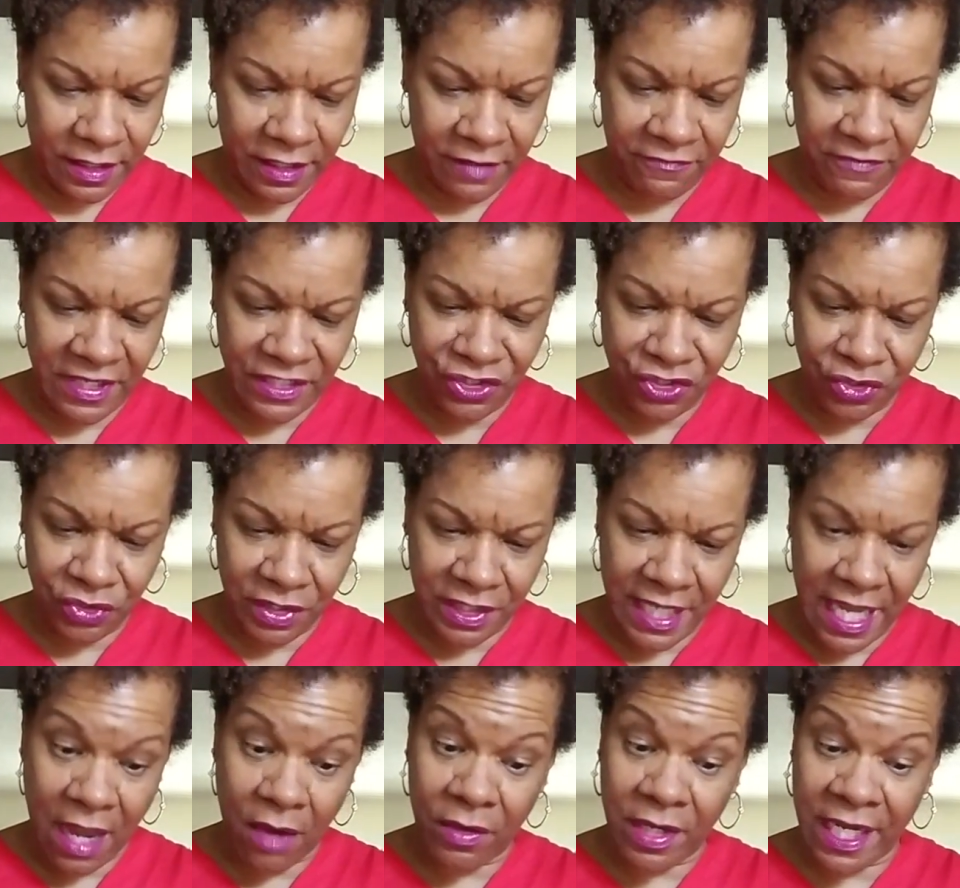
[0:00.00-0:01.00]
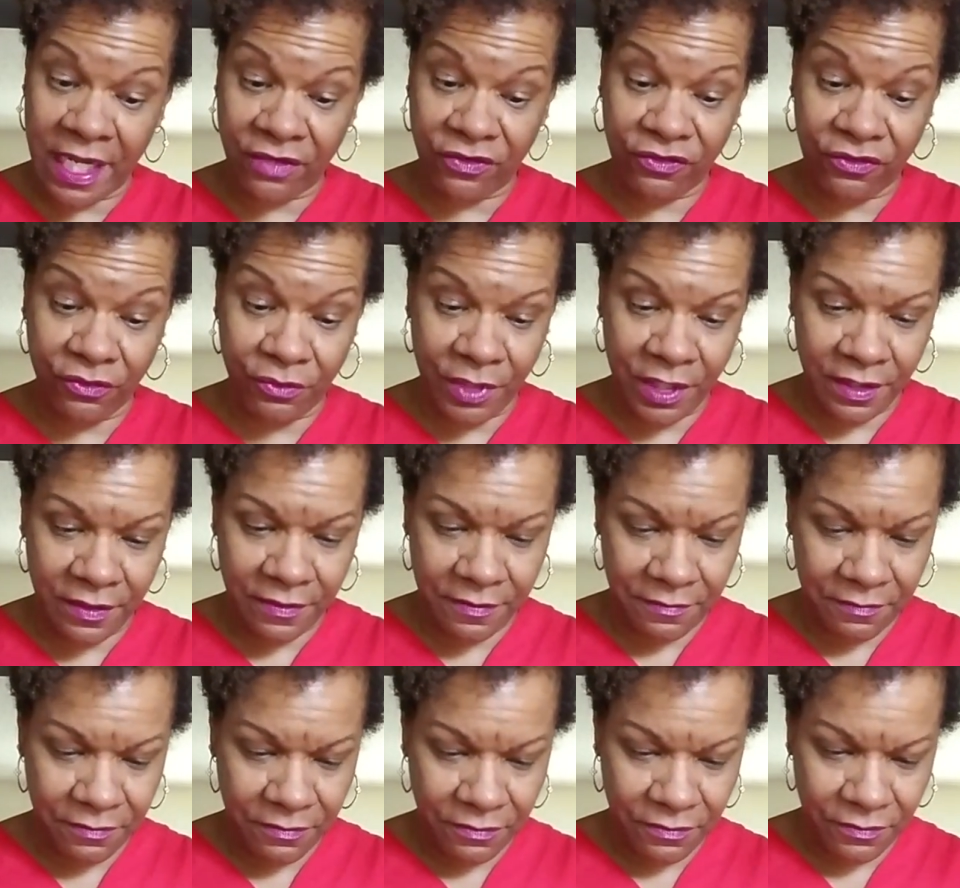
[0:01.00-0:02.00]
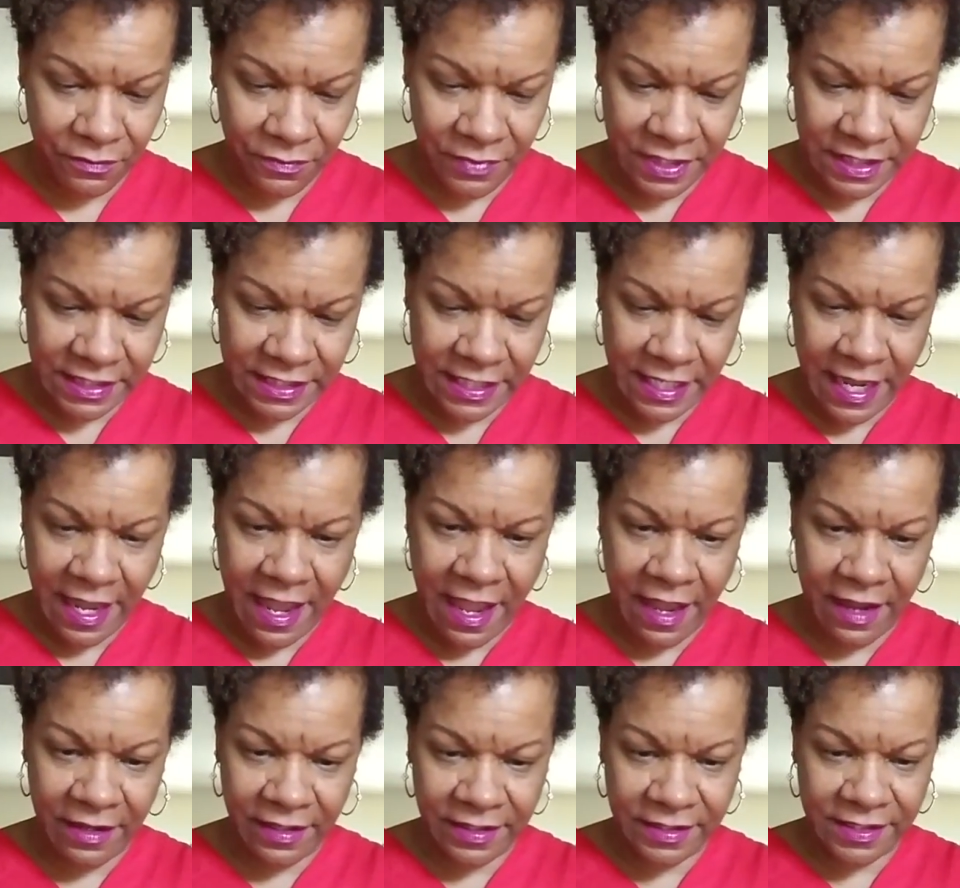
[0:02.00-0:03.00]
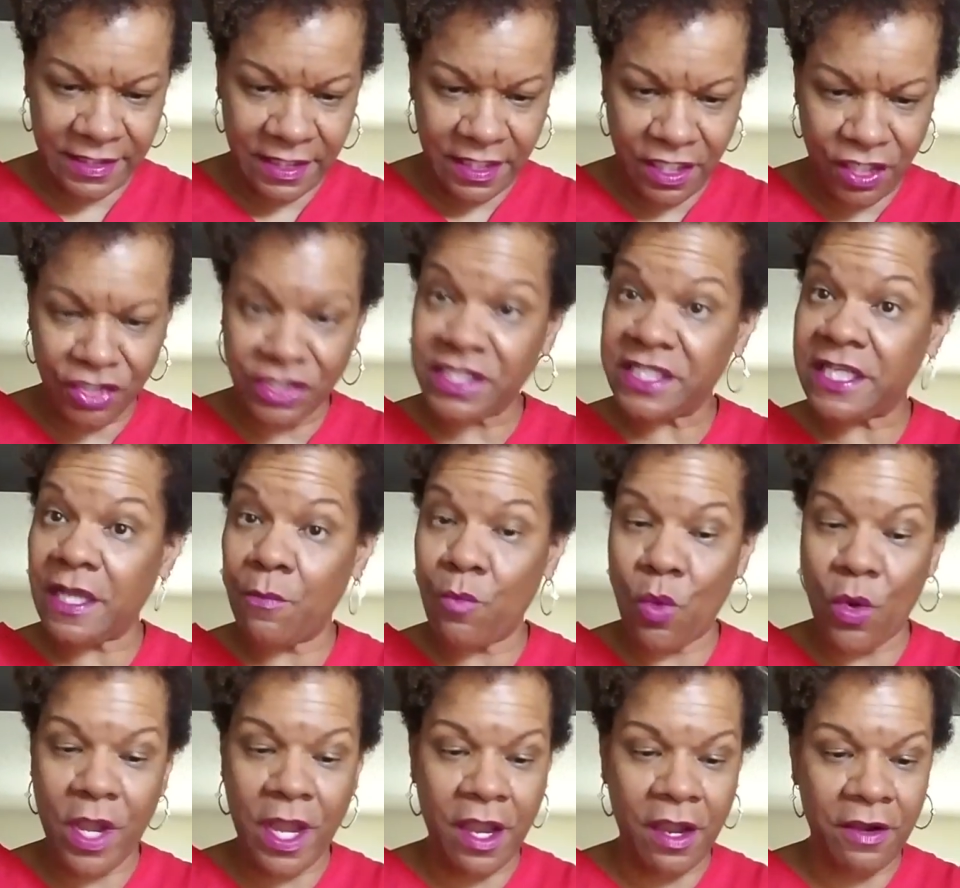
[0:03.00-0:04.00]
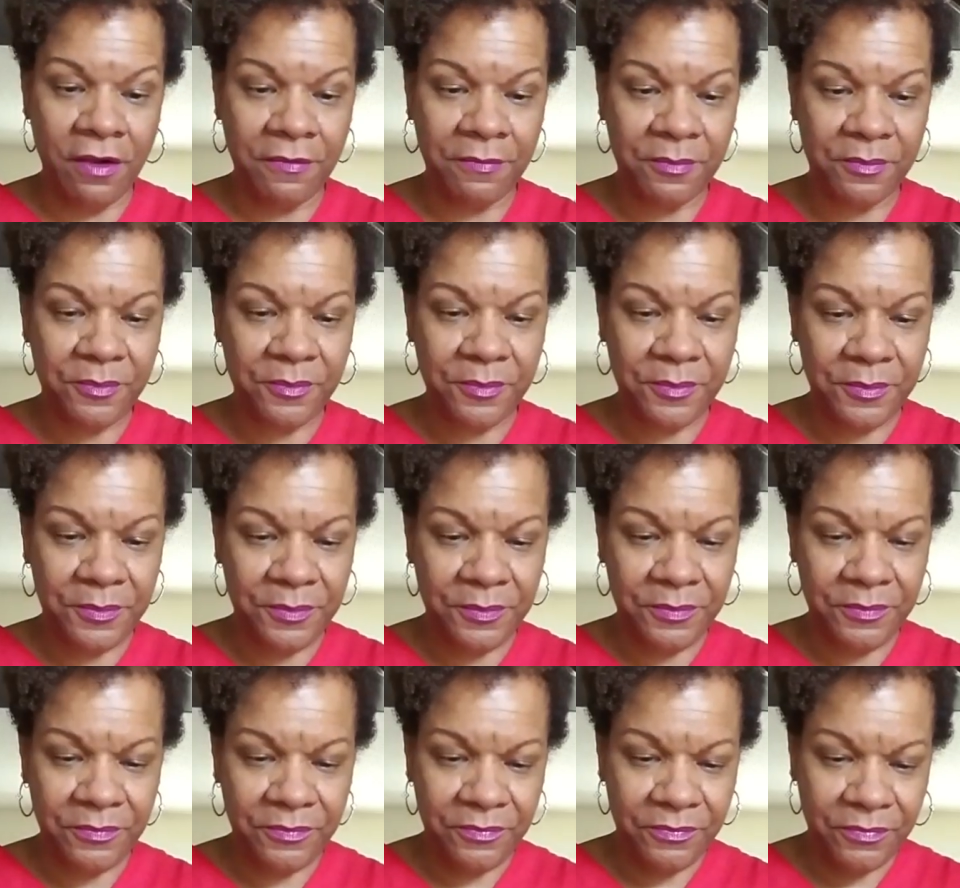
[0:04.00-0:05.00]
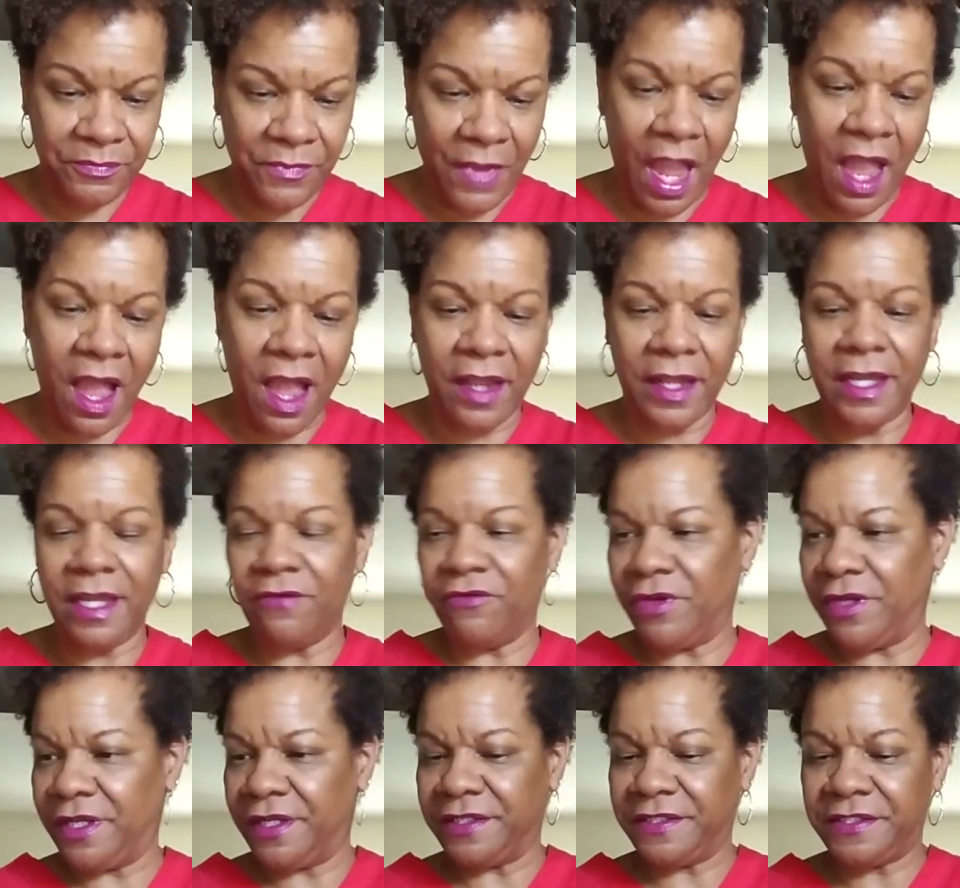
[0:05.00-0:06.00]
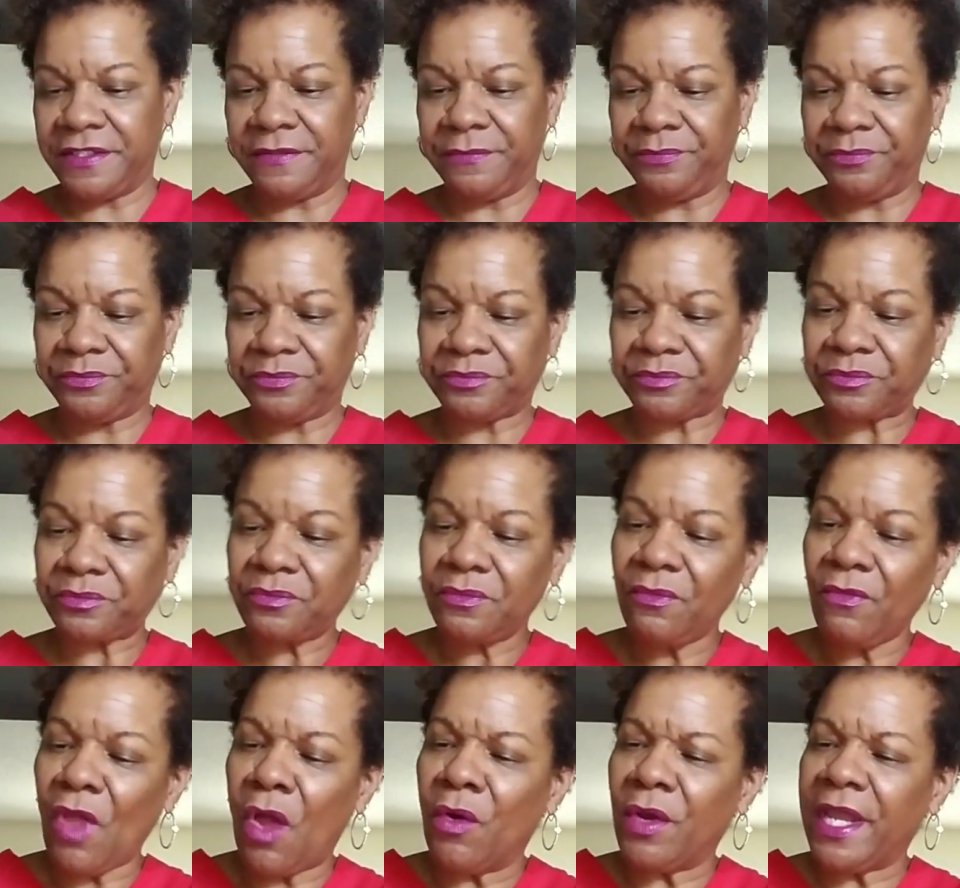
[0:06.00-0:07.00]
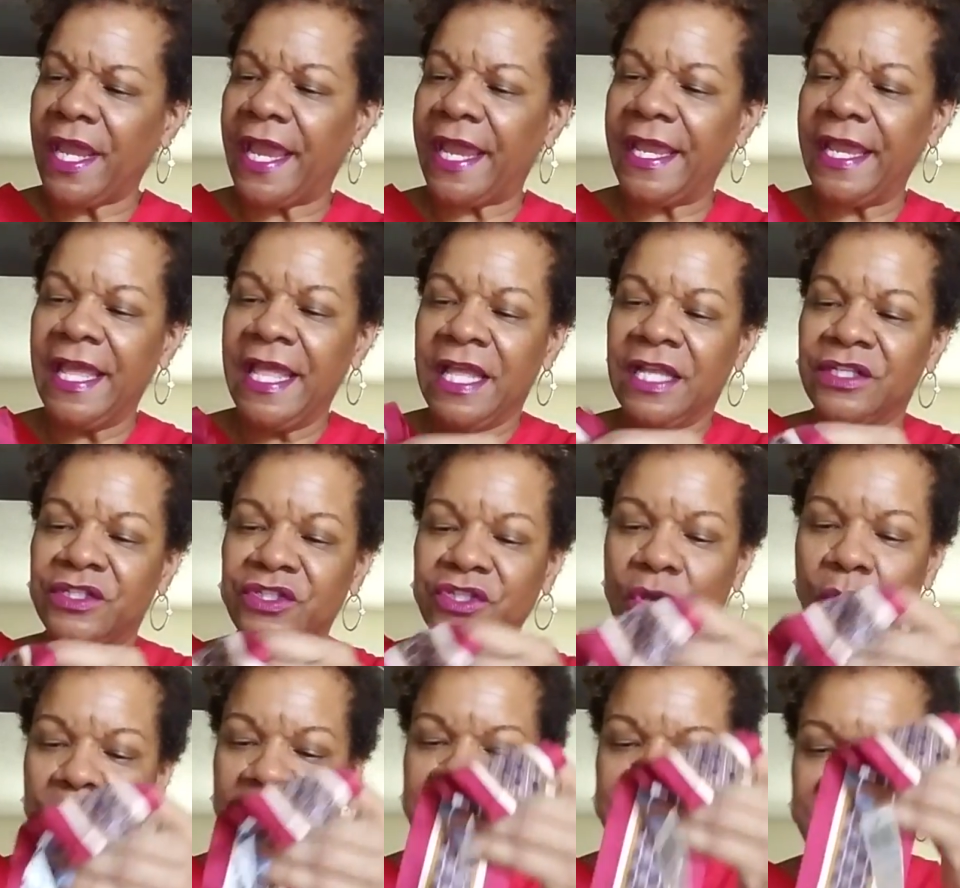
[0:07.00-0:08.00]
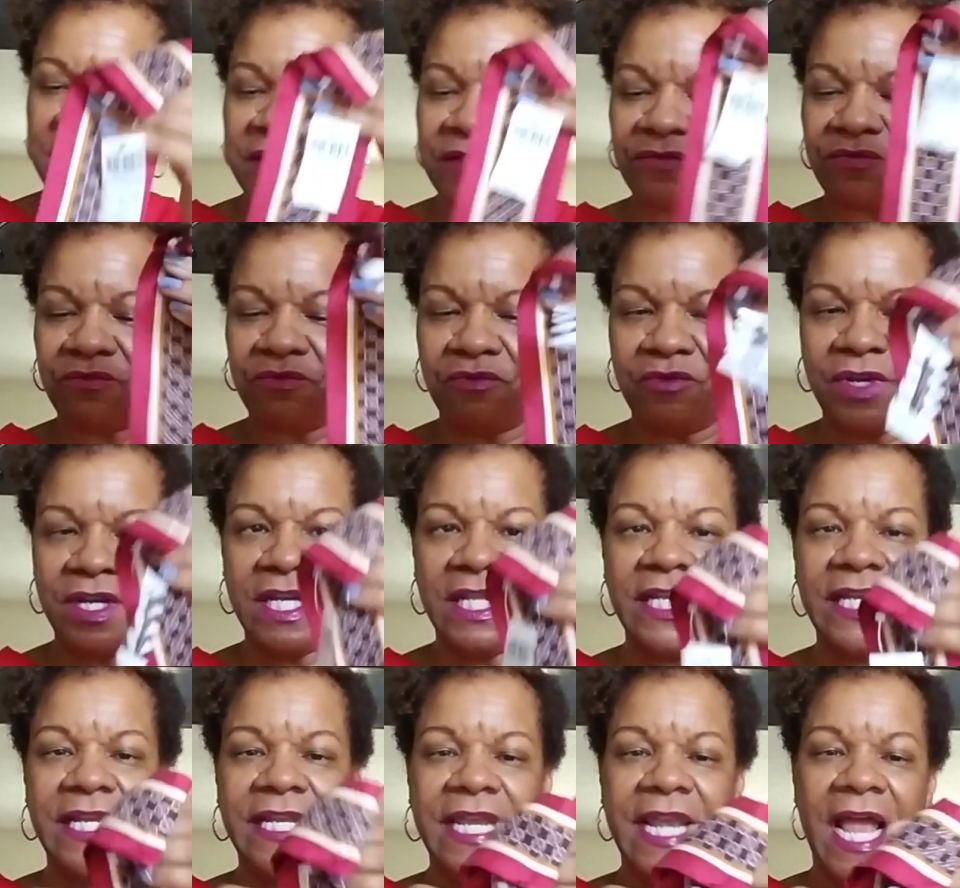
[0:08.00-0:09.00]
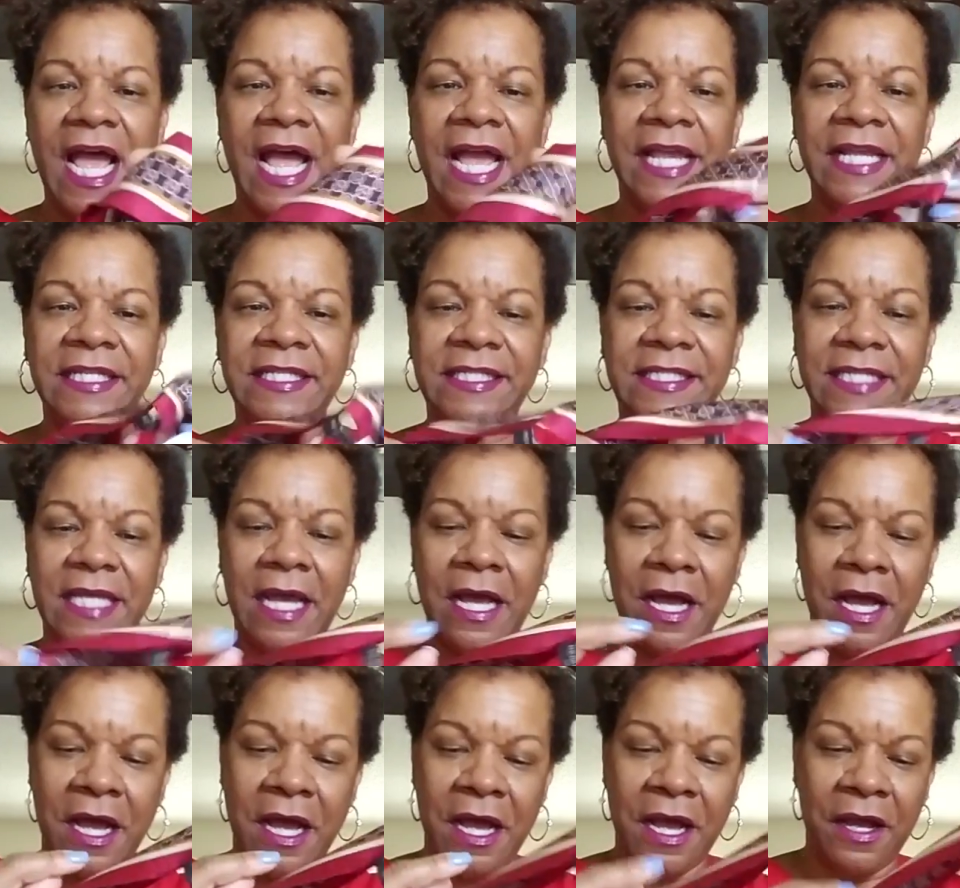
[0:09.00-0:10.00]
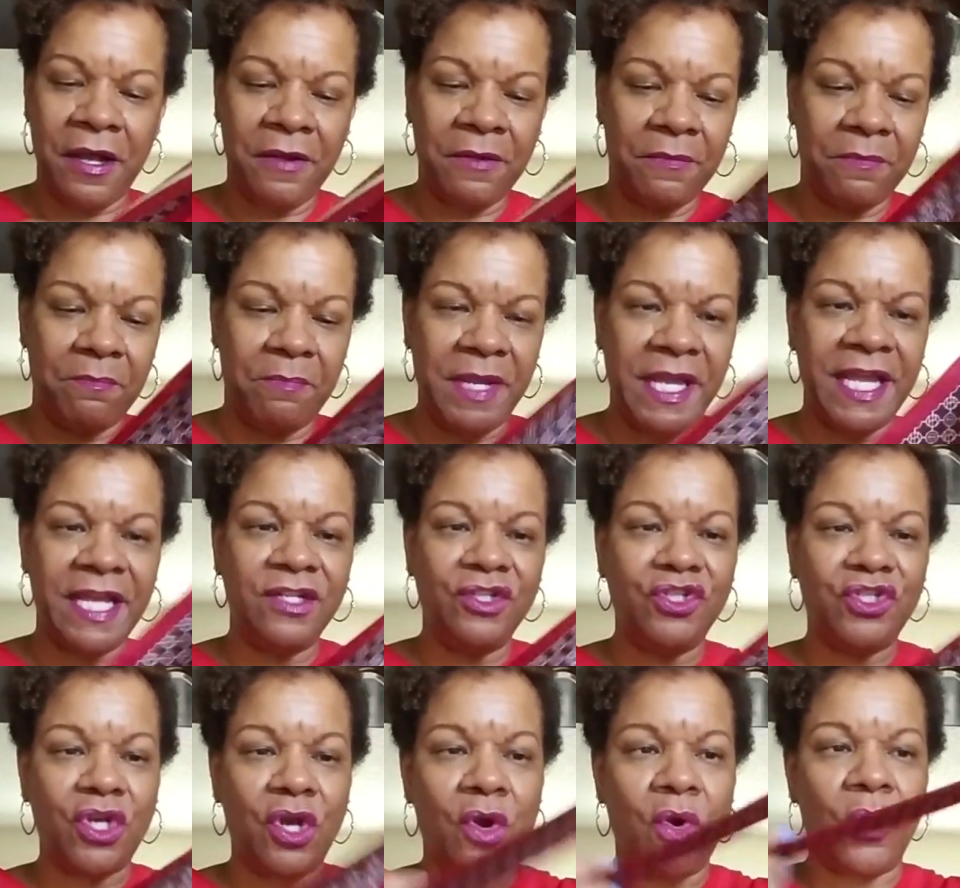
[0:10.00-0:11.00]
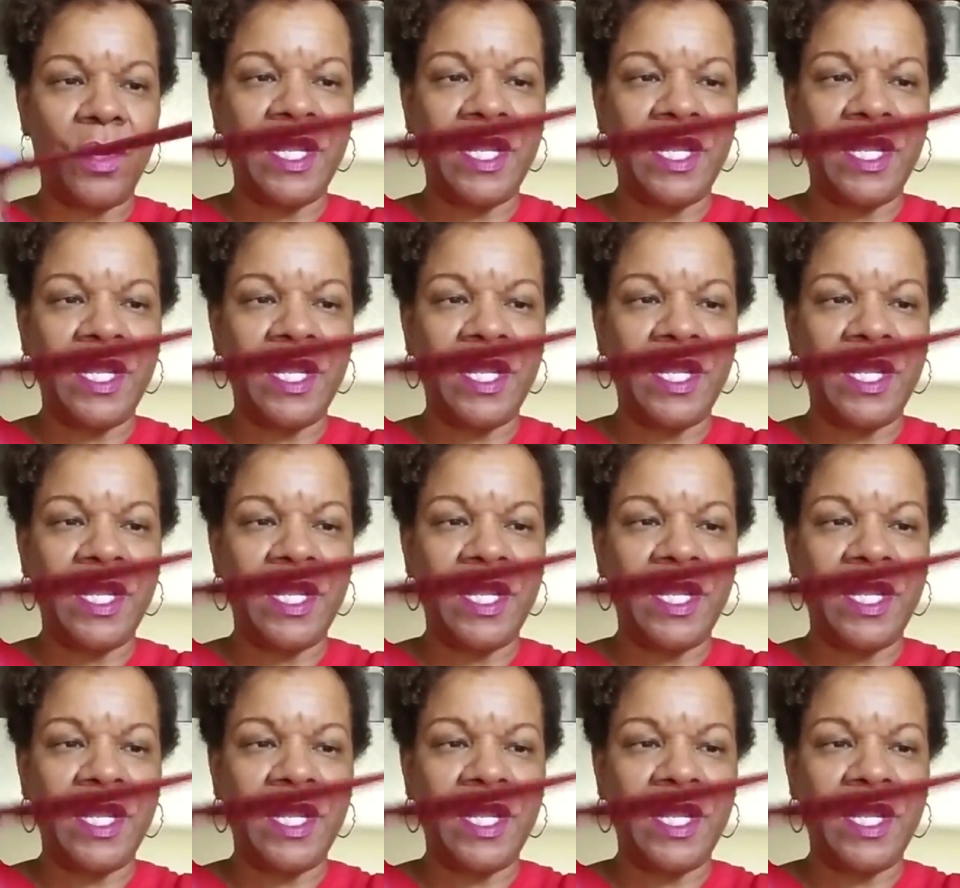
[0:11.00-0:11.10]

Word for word: Eventually I'll get to it. Where is it at? It's in here somewhere. Ah, here it is. Okay, so it's this really nice uh, bandeau